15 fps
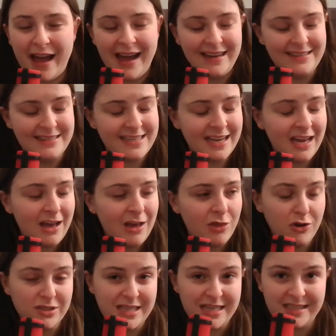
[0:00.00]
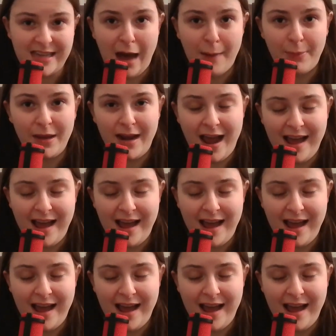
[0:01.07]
and those things happen.